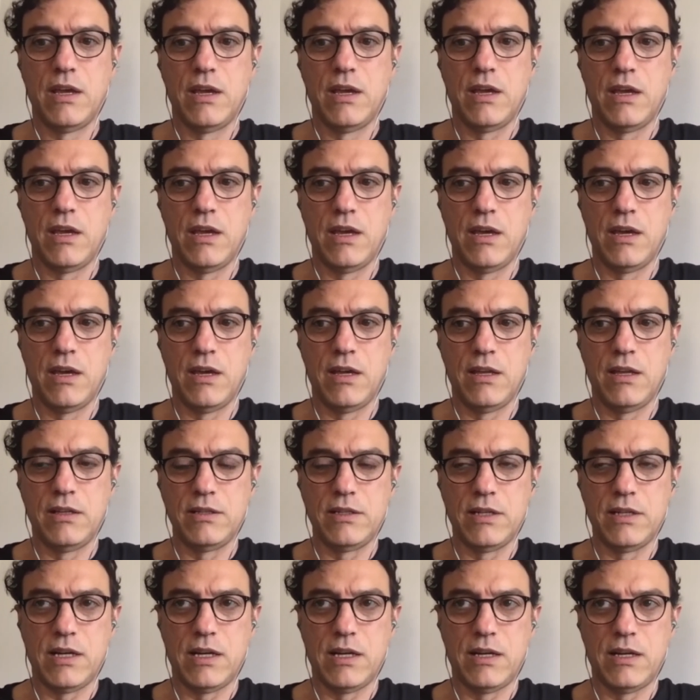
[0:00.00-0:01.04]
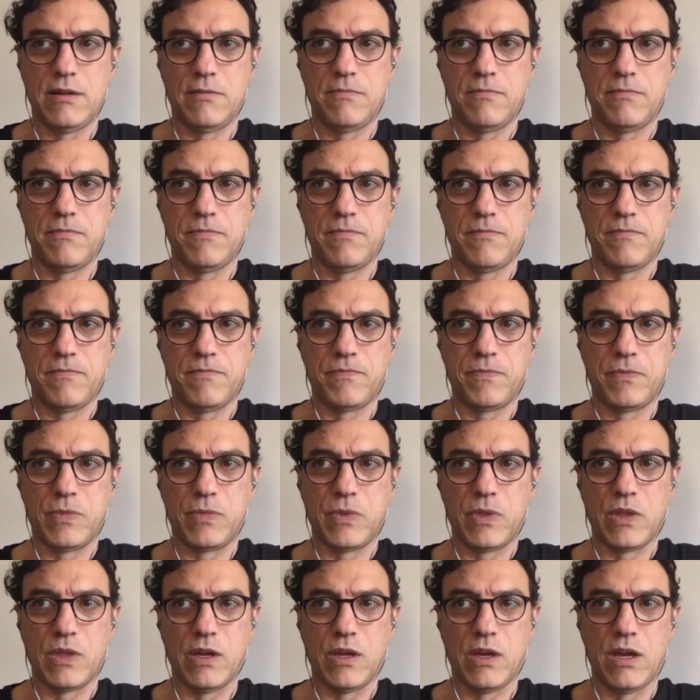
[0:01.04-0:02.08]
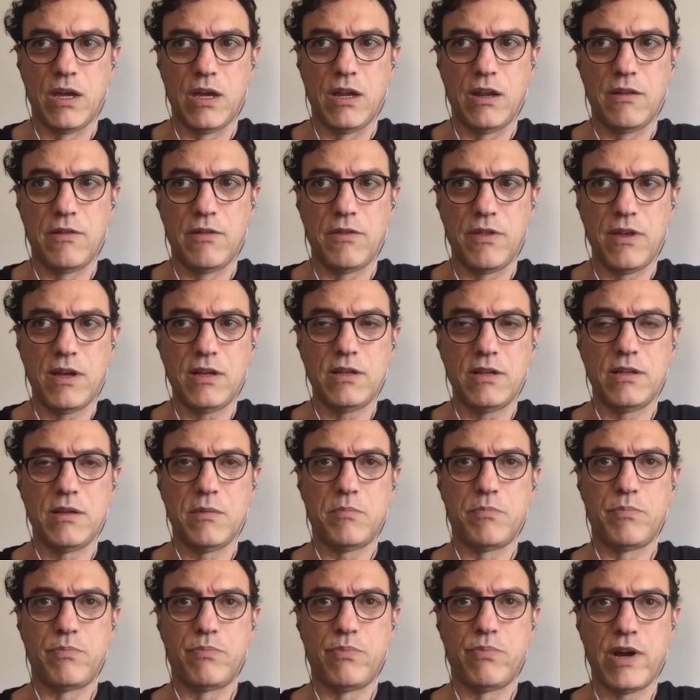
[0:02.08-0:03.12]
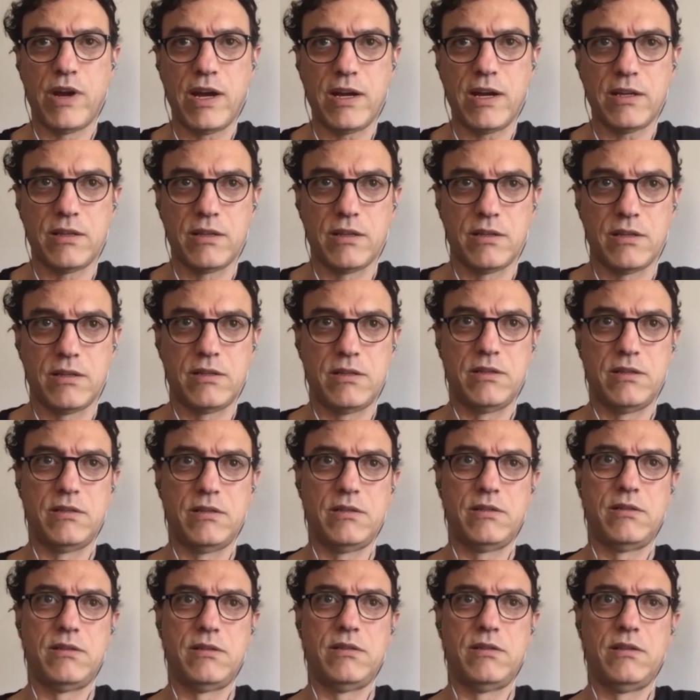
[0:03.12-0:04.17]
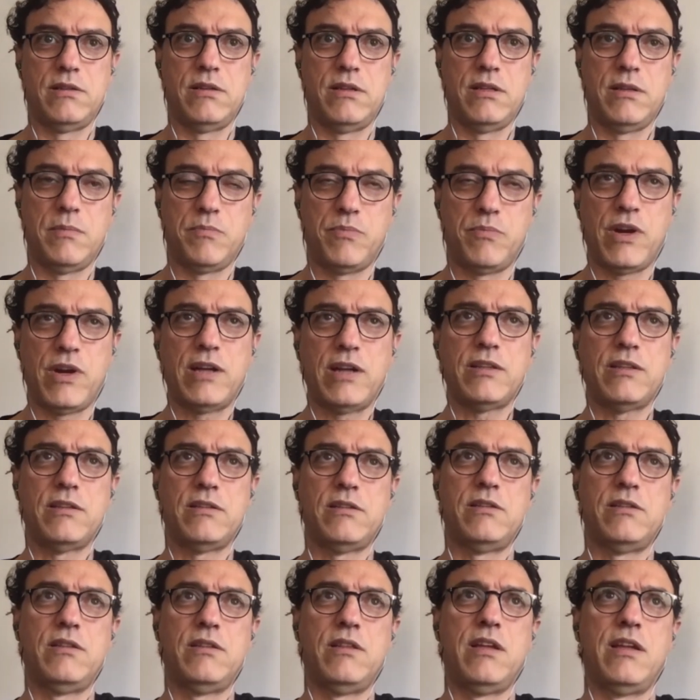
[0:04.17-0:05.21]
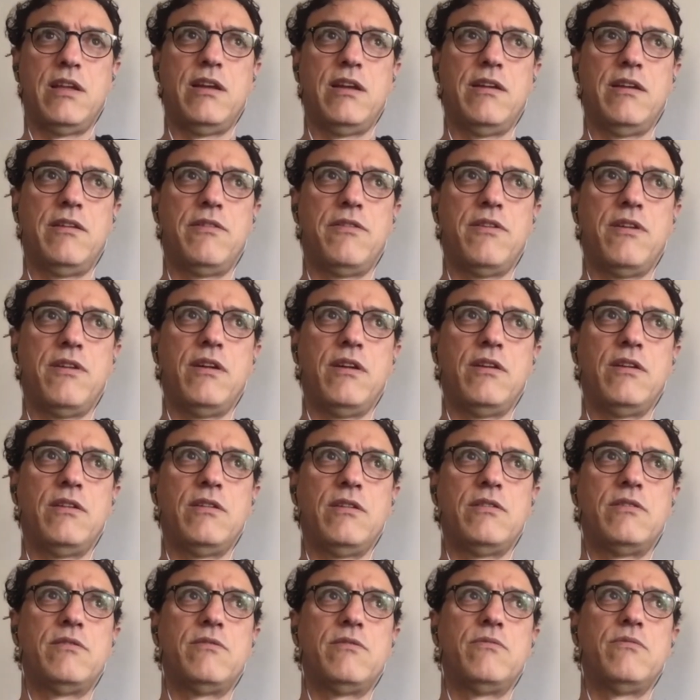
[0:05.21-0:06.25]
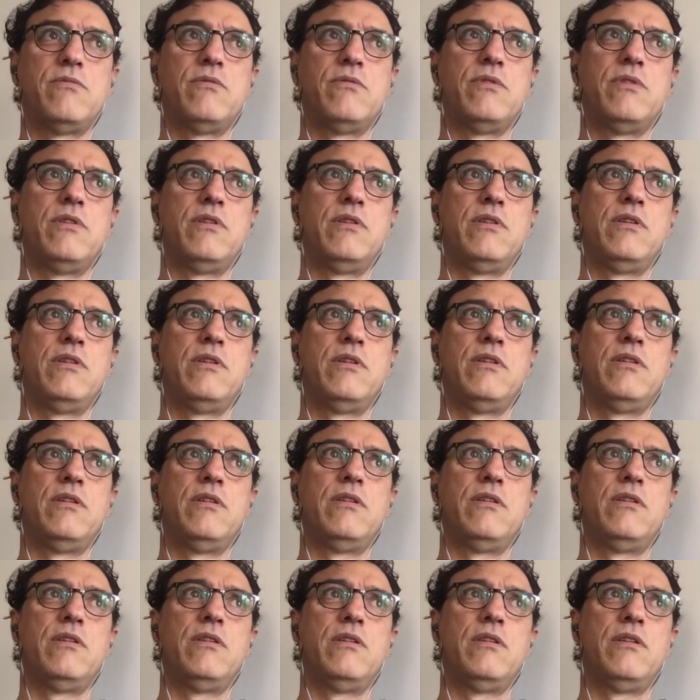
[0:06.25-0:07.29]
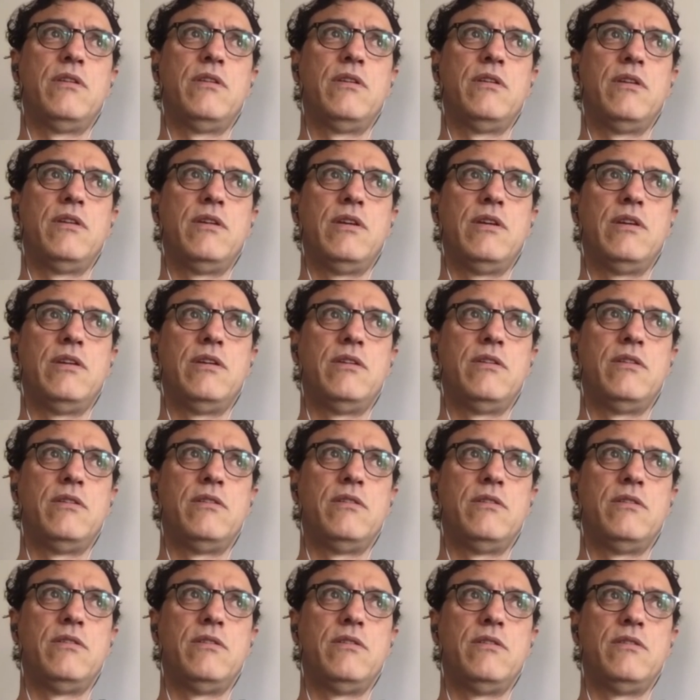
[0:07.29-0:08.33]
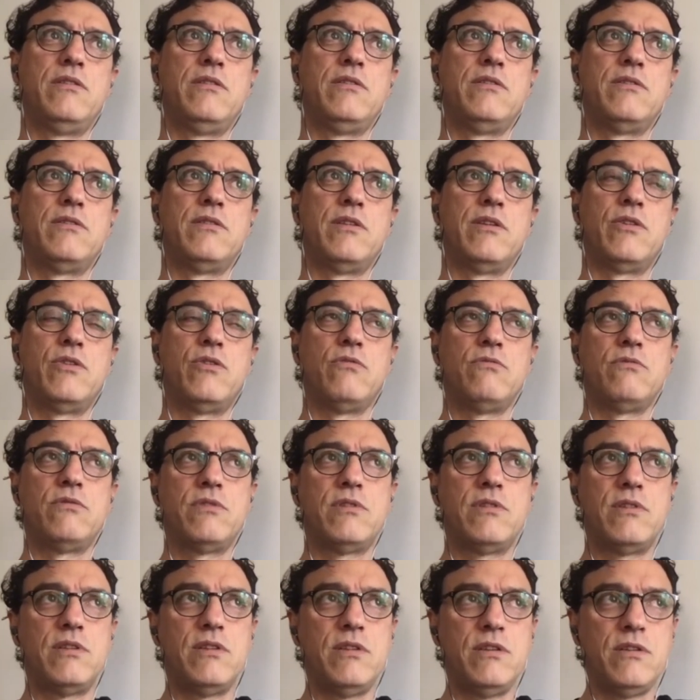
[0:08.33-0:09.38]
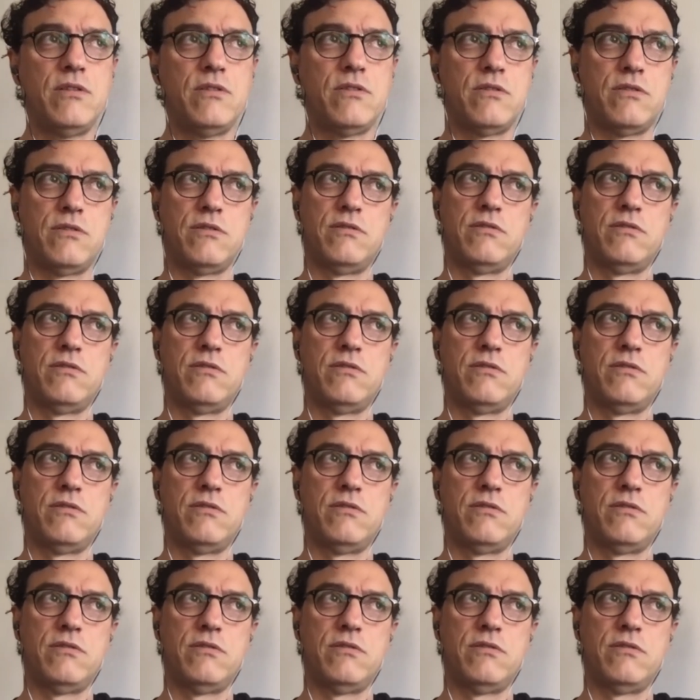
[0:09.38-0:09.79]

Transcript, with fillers: And um, and I think the practices, the practice that I think is is consider